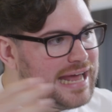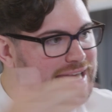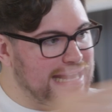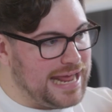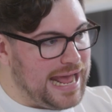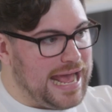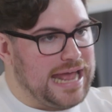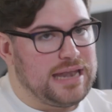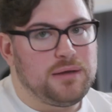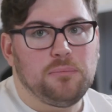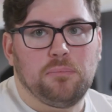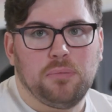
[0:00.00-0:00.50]
an
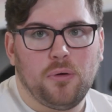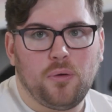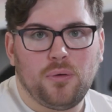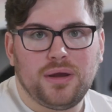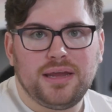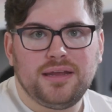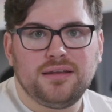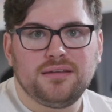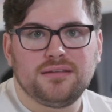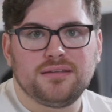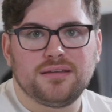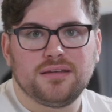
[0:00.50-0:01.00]

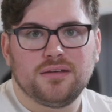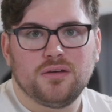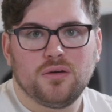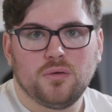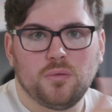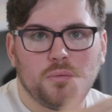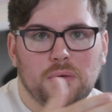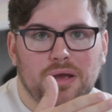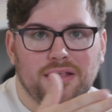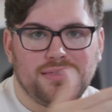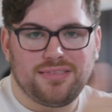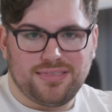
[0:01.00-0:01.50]
endpoint
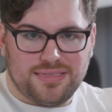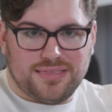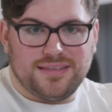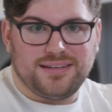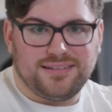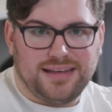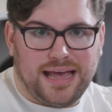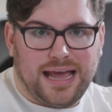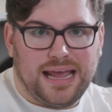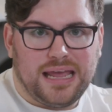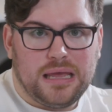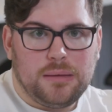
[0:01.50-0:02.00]
with the
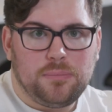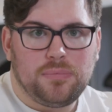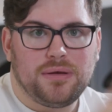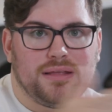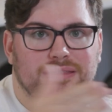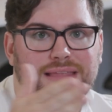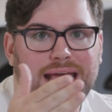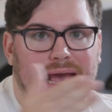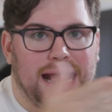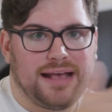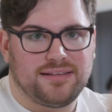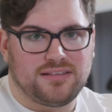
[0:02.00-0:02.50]
type
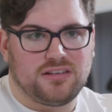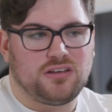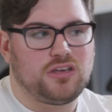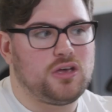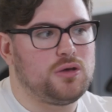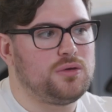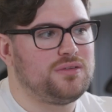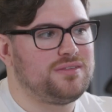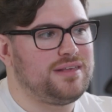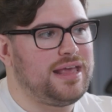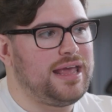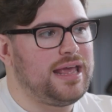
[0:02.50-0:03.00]
as it
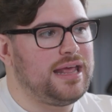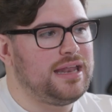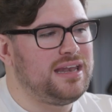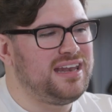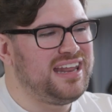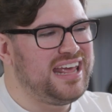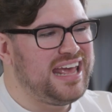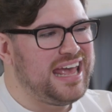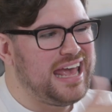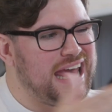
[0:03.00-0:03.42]
goes in.